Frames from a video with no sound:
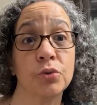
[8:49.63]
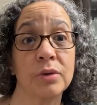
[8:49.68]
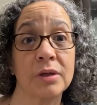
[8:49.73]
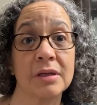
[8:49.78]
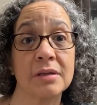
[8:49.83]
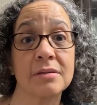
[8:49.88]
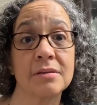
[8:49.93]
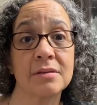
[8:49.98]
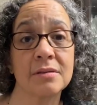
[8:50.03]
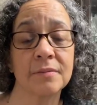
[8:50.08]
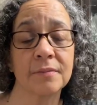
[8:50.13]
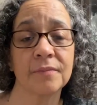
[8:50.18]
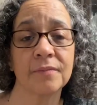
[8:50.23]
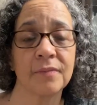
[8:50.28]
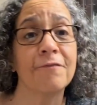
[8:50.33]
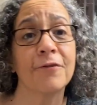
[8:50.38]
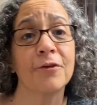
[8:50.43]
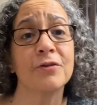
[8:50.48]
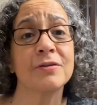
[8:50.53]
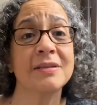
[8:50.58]
do this.
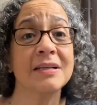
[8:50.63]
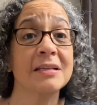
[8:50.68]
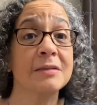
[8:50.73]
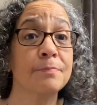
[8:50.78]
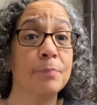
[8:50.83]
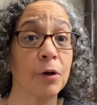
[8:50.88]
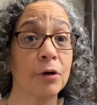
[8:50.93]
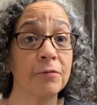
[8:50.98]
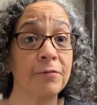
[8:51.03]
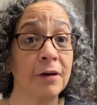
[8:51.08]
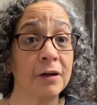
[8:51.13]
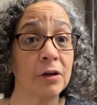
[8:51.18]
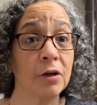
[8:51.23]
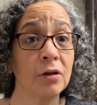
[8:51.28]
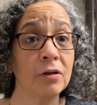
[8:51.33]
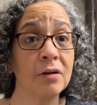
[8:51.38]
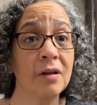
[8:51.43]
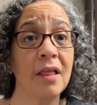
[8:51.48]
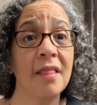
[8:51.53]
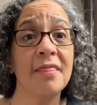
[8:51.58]
The first is
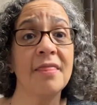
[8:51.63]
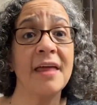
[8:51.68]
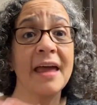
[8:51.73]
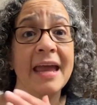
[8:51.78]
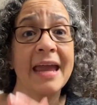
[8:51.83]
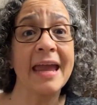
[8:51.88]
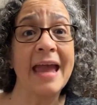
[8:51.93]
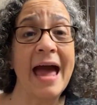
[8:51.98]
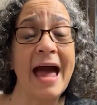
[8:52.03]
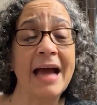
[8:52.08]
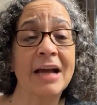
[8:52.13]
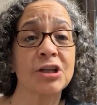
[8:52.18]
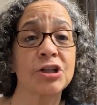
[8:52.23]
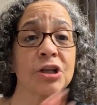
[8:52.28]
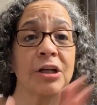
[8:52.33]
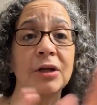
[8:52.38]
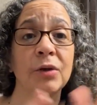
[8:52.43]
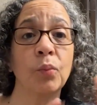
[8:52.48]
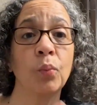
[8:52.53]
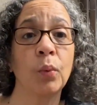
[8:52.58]
BookFunnel. They
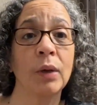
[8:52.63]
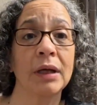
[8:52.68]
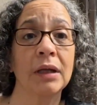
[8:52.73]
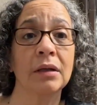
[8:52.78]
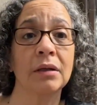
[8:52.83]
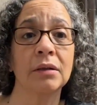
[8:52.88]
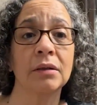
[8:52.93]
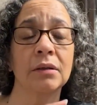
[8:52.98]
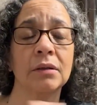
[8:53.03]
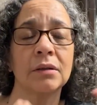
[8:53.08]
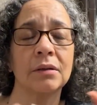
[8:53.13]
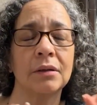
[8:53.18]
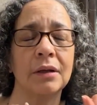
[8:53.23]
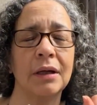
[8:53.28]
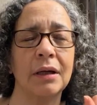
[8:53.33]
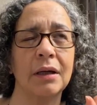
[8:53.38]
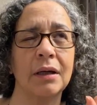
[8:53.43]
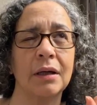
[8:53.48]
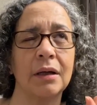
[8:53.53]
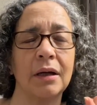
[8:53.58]
actually
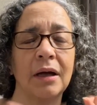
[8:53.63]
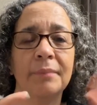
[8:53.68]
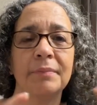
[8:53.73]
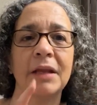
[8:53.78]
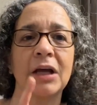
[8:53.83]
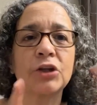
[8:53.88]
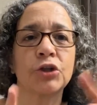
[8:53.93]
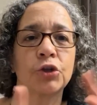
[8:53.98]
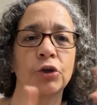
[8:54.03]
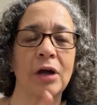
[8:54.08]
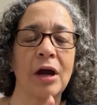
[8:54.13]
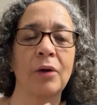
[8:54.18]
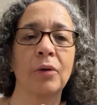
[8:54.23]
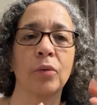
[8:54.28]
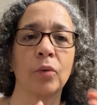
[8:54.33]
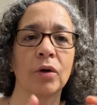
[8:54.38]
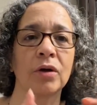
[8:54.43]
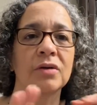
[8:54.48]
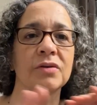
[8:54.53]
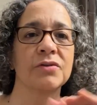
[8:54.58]
will, I'm not sure
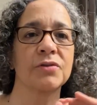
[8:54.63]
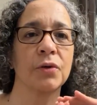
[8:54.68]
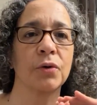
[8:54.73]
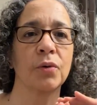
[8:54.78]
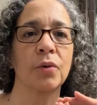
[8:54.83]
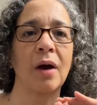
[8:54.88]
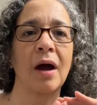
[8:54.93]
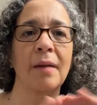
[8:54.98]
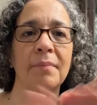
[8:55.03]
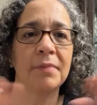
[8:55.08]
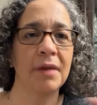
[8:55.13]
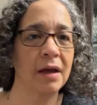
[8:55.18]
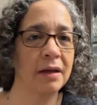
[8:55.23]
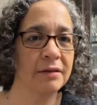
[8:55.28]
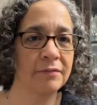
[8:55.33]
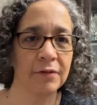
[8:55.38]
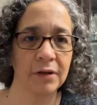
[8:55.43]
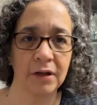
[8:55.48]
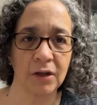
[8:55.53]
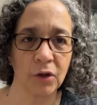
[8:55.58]
how it works, so I'm
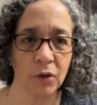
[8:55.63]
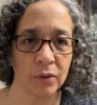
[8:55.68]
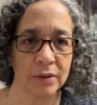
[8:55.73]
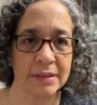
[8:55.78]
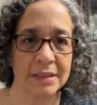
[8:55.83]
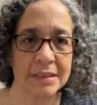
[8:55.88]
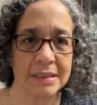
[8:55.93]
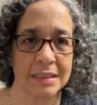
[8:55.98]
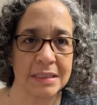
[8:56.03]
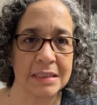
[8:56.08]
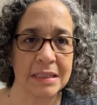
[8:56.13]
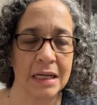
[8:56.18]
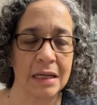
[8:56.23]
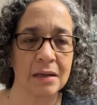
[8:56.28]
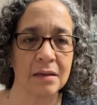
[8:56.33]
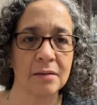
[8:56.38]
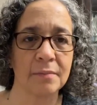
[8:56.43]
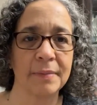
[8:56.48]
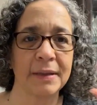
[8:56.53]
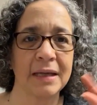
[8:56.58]
not even gonna go into
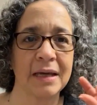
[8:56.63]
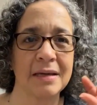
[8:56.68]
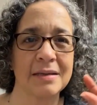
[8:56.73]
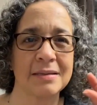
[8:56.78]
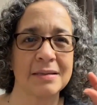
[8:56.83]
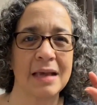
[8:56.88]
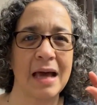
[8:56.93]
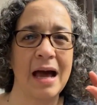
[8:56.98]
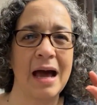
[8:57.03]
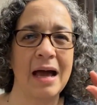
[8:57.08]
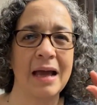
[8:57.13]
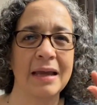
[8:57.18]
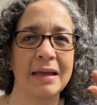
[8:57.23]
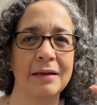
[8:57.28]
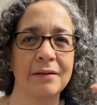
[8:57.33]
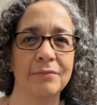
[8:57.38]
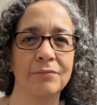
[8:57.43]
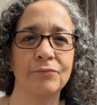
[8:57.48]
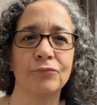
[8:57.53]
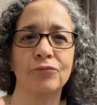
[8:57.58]
detail because
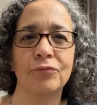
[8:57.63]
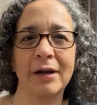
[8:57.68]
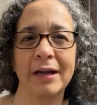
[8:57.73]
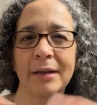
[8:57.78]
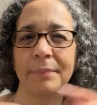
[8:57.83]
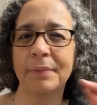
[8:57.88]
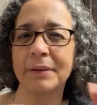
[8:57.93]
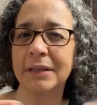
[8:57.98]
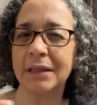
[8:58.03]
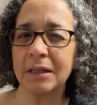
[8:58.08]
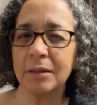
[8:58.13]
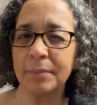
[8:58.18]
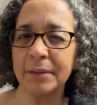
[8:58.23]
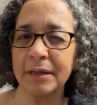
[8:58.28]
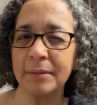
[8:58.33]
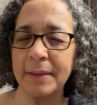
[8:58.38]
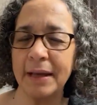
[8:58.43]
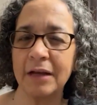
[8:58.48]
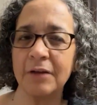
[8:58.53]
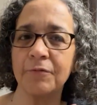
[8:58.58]
I read up a little
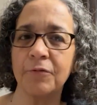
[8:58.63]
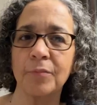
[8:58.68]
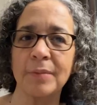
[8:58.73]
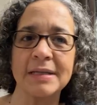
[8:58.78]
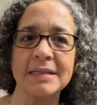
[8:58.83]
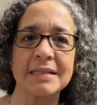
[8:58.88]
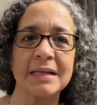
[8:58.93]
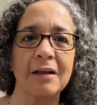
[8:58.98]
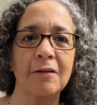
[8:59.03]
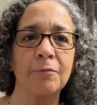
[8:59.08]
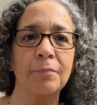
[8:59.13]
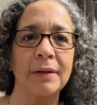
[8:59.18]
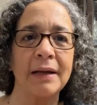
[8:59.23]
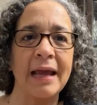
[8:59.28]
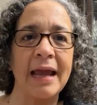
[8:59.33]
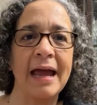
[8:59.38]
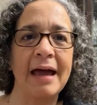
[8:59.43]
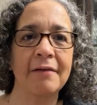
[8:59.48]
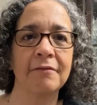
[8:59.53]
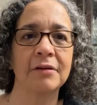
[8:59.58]
bit about it for myself, but
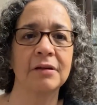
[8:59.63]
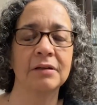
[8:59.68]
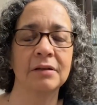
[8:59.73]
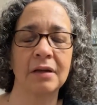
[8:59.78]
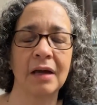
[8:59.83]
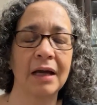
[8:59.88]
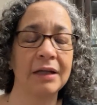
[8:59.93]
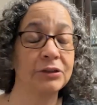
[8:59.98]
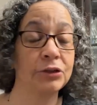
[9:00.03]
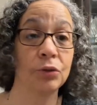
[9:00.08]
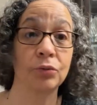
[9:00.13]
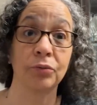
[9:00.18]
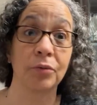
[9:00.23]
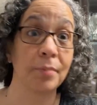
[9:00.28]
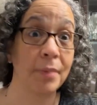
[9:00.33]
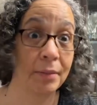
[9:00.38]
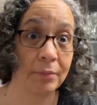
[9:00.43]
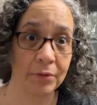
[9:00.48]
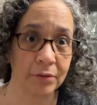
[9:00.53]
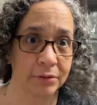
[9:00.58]
I don't
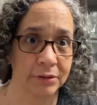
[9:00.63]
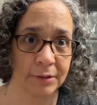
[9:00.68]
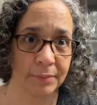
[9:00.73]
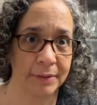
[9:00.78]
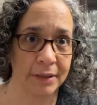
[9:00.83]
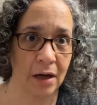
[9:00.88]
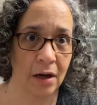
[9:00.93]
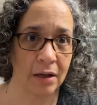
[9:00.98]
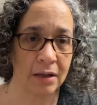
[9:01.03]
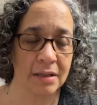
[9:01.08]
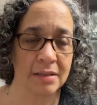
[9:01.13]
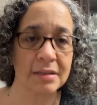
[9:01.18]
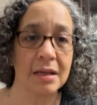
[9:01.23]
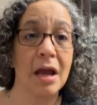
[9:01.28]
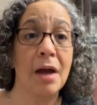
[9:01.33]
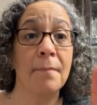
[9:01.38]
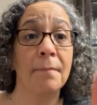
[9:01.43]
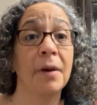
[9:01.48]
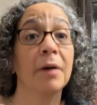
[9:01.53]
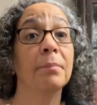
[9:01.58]
remember, to be honest.
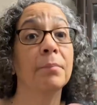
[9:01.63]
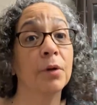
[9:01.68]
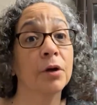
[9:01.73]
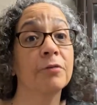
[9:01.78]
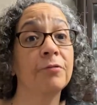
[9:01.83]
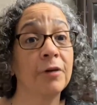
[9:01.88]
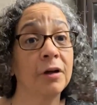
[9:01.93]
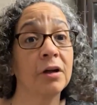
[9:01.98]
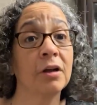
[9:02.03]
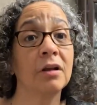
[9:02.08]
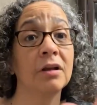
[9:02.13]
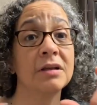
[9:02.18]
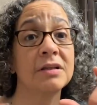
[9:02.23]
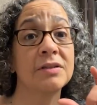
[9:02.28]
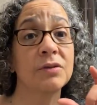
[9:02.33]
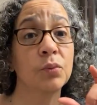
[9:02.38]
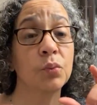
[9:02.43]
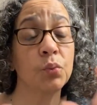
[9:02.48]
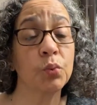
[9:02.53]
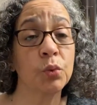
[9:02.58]
But BookFunnel
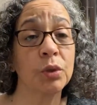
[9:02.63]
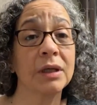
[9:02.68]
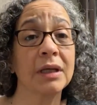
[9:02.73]
is